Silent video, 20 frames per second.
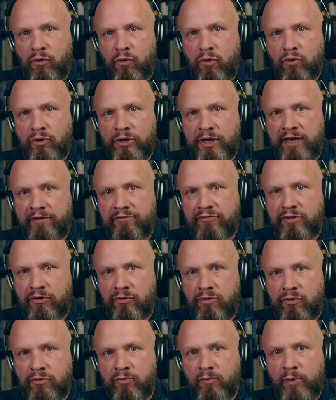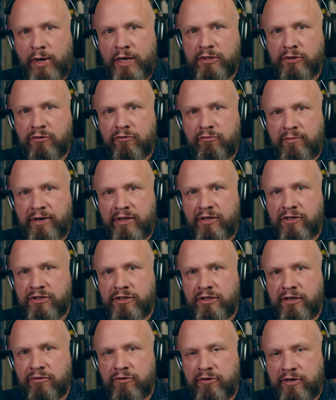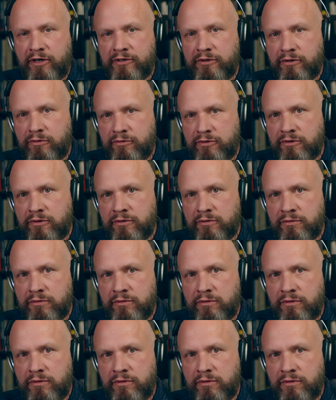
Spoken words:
all have their own ways of managing authorized users.